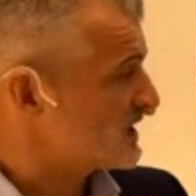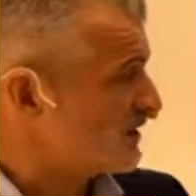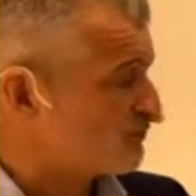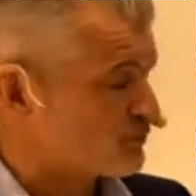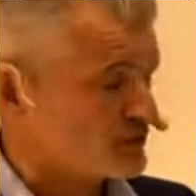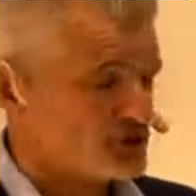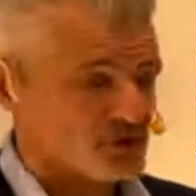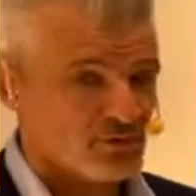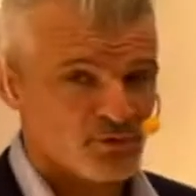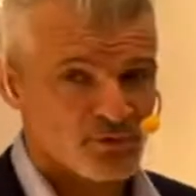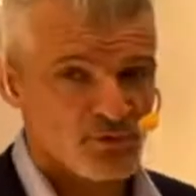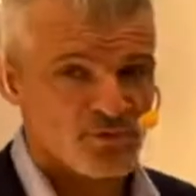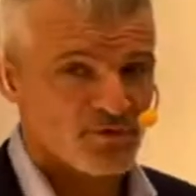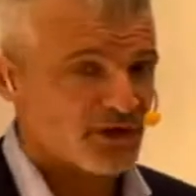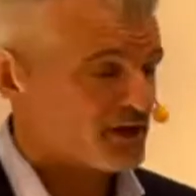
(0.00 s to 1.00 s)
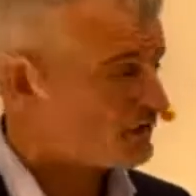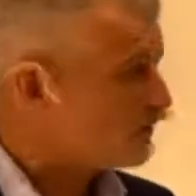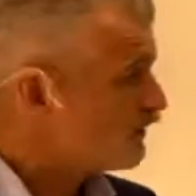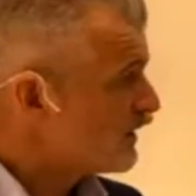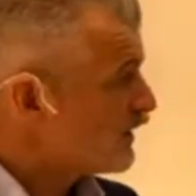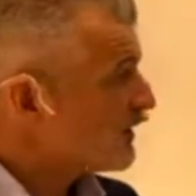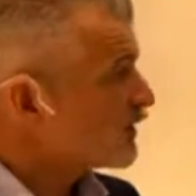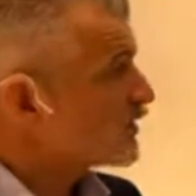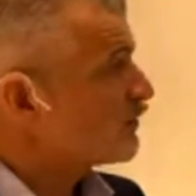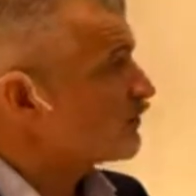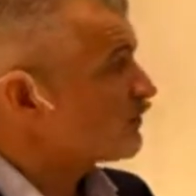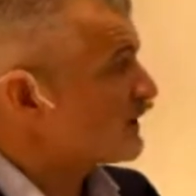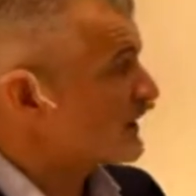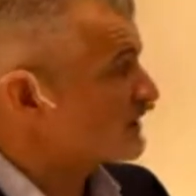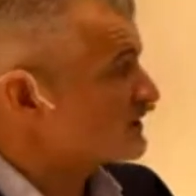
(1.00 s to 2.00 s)
temperature profile
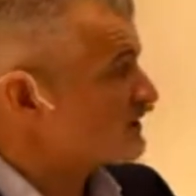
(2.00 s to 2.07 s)
compared